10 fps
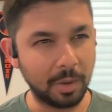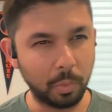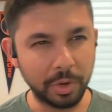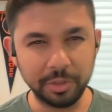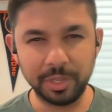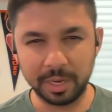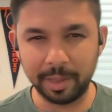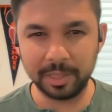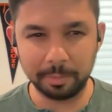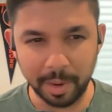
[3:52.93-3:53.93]
when you think
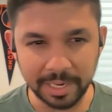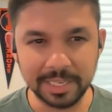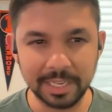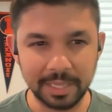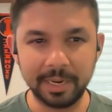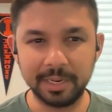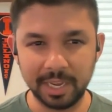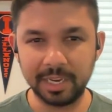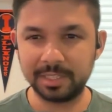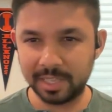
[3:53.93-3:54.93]
about the mindset that it
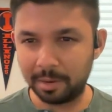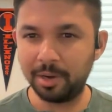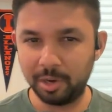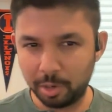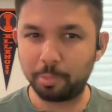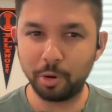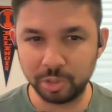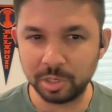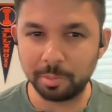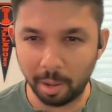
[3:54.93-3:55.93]
takes that
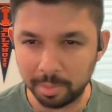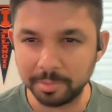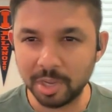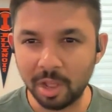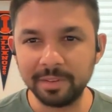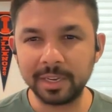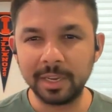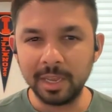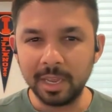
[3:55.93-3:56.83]
approach to problem solving,